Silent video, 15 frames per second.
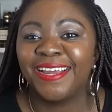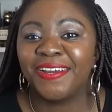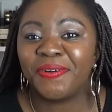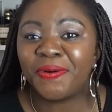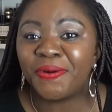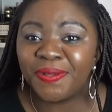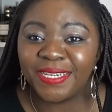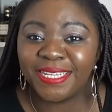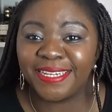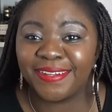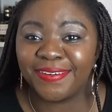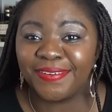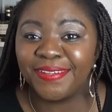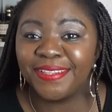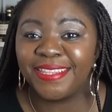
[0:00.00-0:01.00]
All in
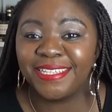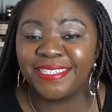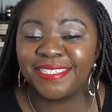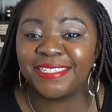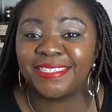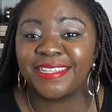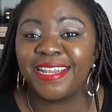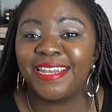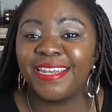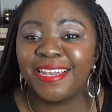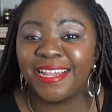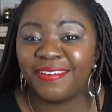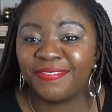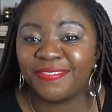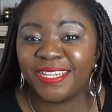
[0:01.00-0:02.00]
all, this is a
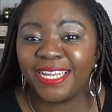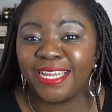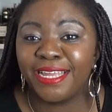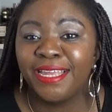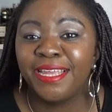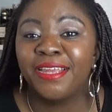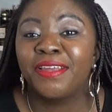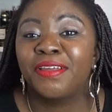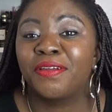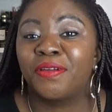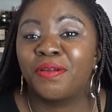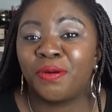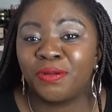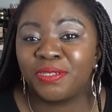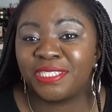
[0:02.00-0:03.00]
lovely,
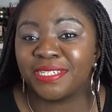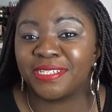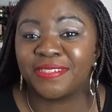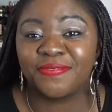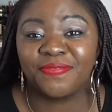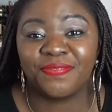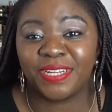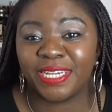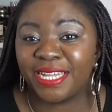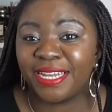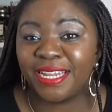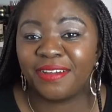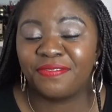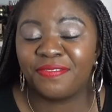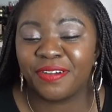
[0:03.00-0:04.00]
gorgeous
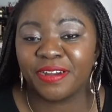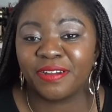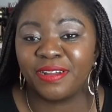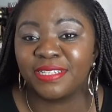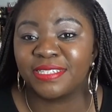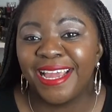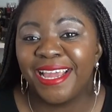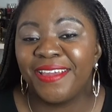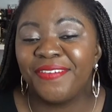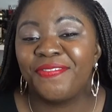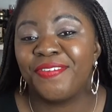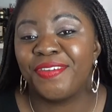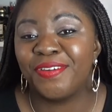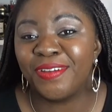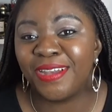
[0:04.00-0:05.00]
vanilla fragrance.
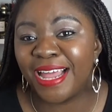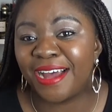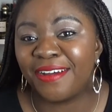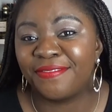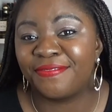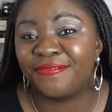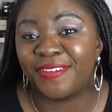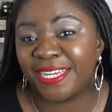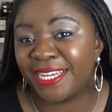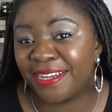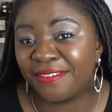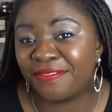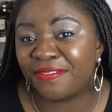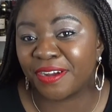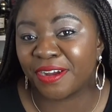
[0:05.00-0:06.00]
If you love
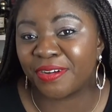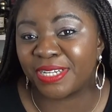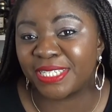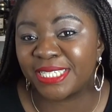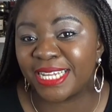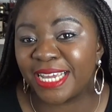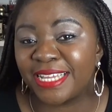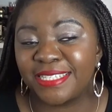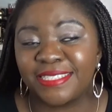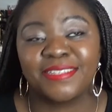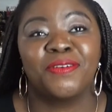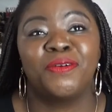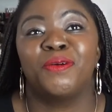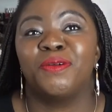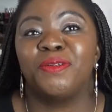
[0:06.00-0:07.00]
vanilla fragrances
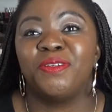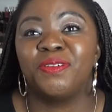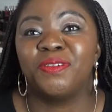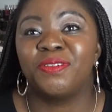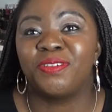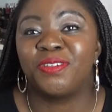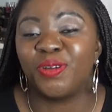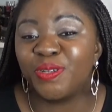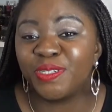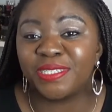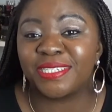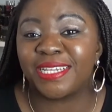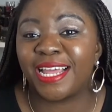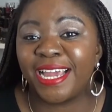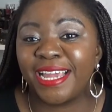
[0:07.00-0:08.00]
or you
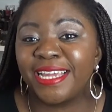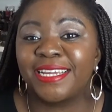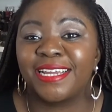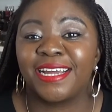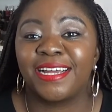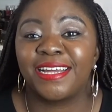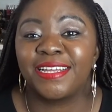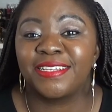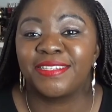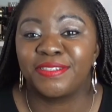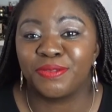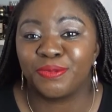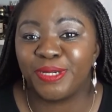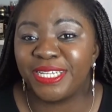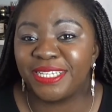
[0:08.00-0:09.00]
don't like
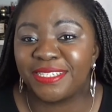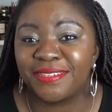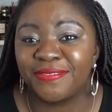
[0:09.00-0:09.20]
sweet